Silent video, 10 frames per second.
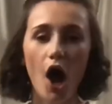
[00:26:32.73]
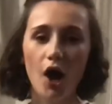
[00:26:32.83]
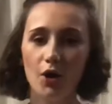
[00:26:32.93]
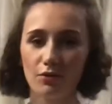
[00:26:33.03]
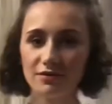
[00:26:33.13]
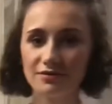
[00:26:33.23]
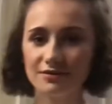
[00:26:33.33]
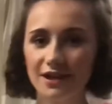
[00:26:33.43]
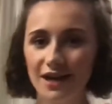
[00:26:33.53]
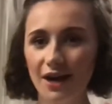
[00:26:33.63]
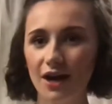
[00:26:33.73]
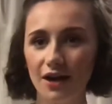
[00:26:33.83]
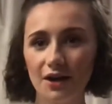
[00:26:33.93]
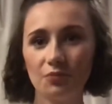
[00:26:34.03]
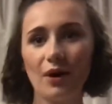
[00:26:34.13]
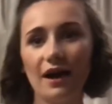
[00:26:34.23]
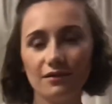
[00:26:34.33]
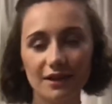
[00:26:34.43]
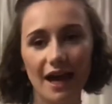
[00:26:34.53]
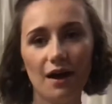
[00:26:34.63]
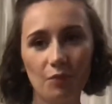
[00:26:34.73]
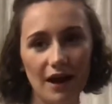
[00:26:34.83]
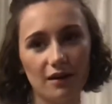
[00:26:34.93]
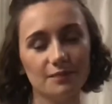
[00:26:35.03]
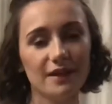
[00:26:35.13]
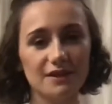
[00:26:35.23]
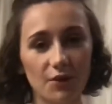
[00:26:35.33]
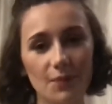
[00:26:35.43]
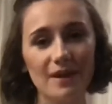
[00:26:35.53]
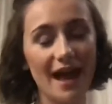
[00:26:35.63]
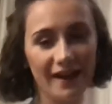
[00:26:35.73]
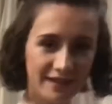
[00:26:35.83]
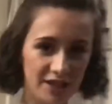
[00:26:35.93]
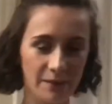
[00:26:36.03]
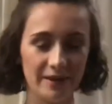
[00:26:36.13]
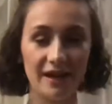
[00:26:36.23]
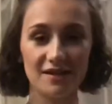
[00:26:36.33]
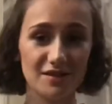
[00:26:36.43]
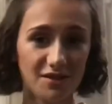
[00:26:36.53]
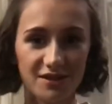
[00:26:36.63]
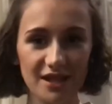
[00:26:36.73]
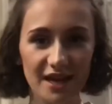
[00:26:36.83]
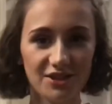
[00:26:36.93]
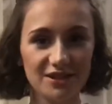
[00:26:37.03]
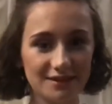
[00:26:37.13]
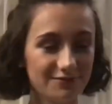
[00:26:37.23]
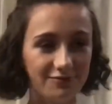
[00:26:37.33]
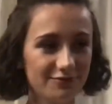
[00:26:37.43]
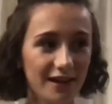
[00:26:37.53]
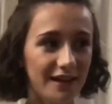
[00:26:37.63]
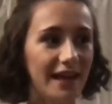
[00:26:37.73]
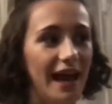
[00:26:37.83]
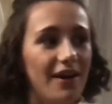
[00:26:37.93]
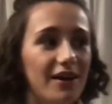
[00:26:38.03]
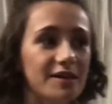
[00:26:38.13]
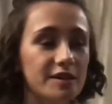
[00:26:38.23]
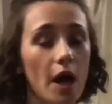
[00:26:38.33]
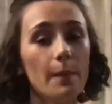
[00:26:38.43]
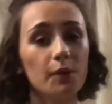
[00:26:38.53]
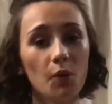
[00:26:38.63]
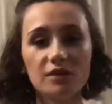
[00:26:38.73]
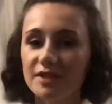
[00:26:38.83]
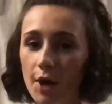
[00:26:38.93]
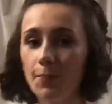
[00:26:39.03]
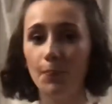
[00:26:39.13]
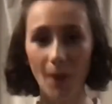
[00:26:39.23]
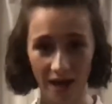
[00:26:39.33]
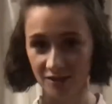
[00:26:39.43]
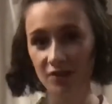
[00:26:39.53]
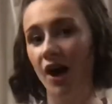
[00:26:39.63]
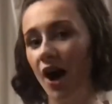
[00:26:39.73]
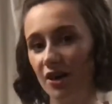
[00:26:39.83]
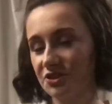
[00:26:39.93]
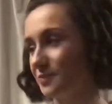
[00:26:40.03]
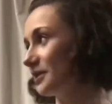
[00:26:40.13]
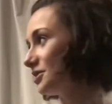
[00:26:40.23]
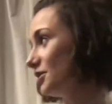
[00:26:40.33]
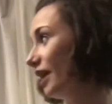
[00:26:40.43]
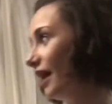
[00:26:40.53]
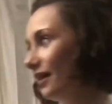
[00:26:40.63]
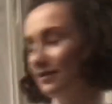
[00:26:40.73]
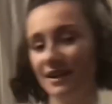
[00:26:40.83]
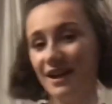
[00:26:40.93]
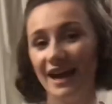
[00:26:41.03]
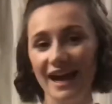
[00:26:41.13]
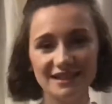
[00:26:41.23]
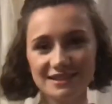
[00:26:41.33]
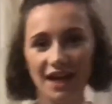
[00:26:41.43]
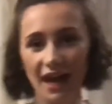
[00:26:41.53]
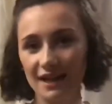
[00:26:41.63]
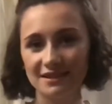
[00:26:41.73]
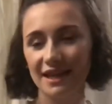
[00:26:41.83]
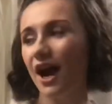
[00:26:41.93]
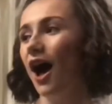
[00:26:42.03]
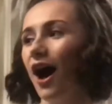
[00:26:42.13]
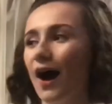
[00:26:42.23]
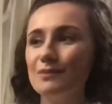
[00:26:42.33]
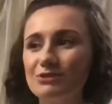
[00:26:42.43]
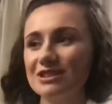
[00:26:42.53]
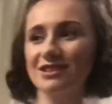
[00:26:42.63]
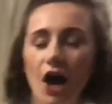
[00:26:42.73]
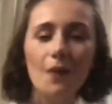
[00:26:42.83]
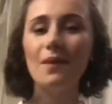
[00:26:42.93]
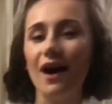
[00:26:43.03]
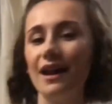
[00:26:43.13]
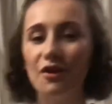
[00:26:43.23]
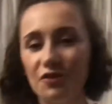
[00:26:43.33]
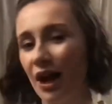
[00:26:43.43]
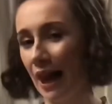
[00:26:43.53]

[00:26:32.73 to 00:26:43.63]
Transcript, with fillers: Oh. Well, yeah, well, it's got to be any time Kynaston's on stage because fucking hilarious. Of course. But also Batonage. oh, you know, Batonage. It's a classic. I'm just, I'm, I love the